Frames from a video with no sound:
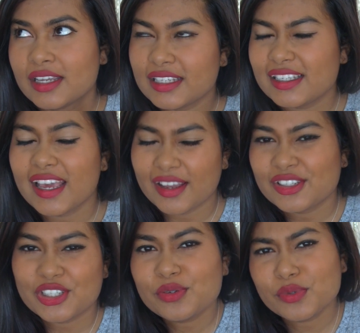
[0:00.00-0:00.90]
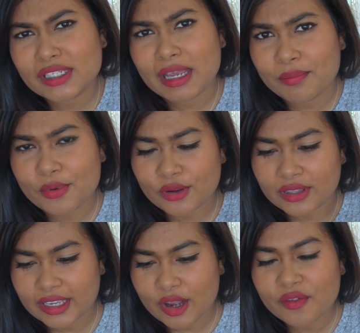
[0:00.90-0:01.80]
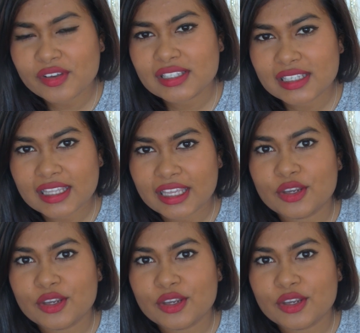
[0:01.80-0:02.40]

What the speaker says: Yeah, she would get bored. Like, obviously, like,